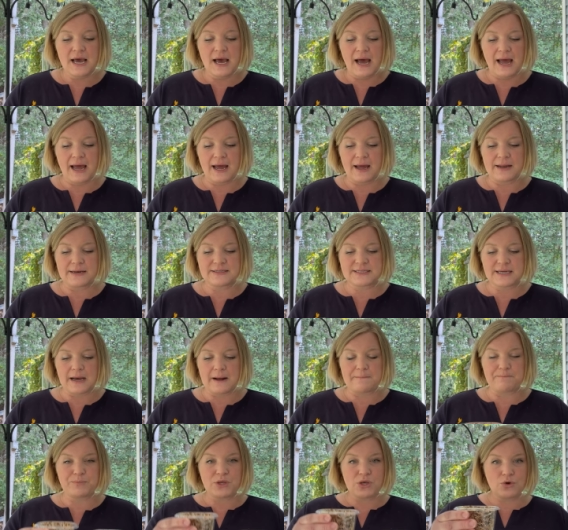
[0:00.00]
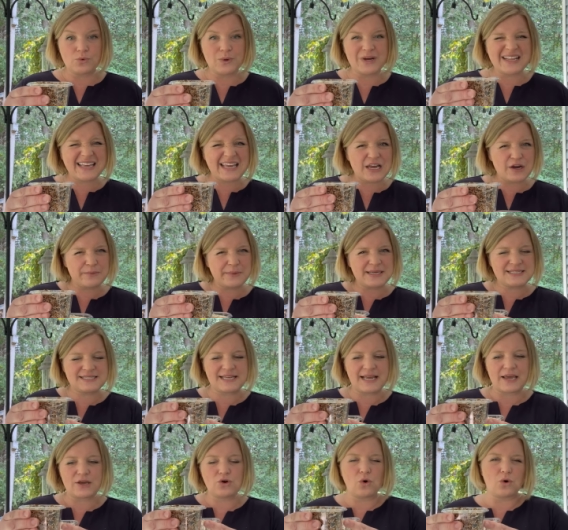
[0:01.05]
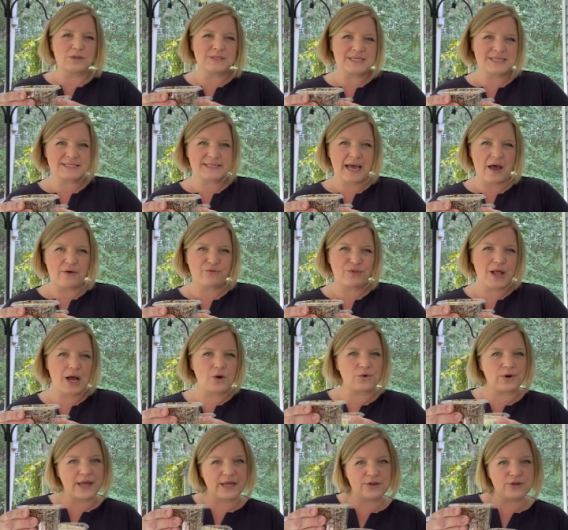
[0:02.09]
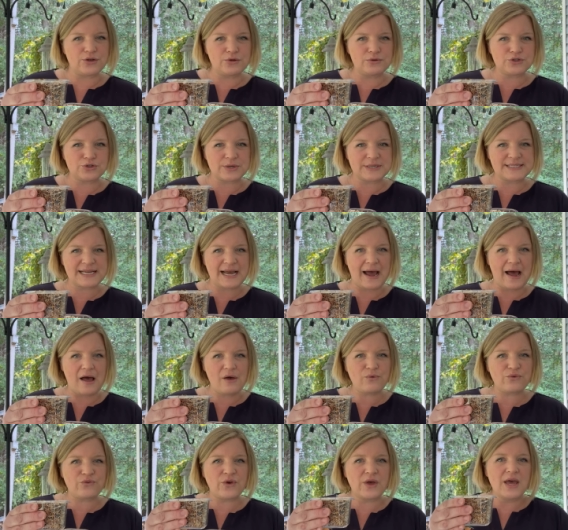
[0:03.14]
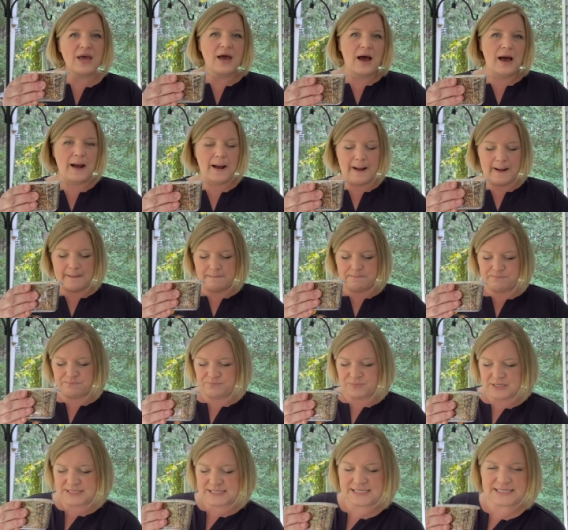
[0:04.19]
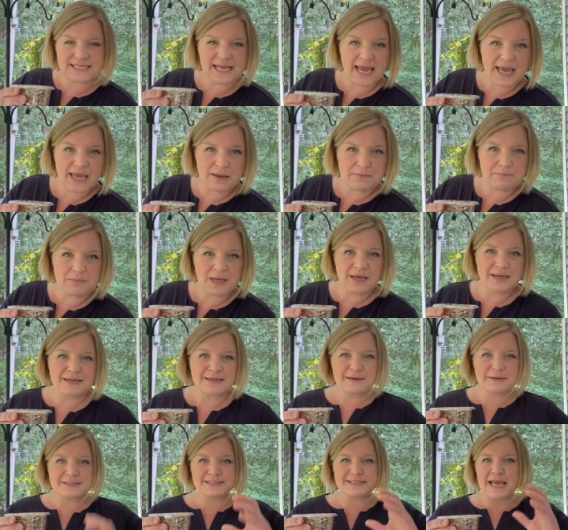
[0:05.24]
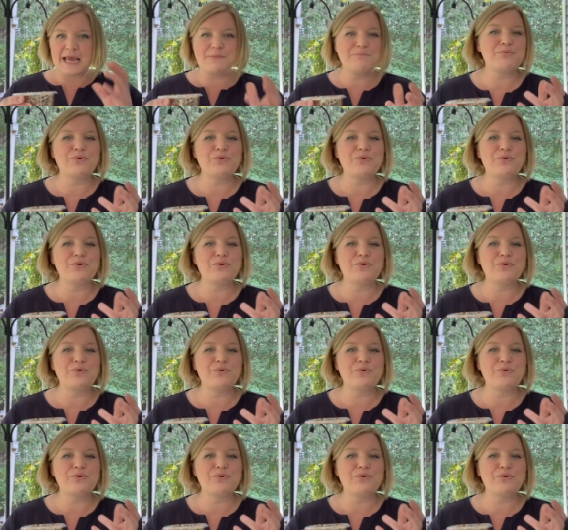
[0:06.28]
And you will hear me say golden safflower and Nutrisaf, same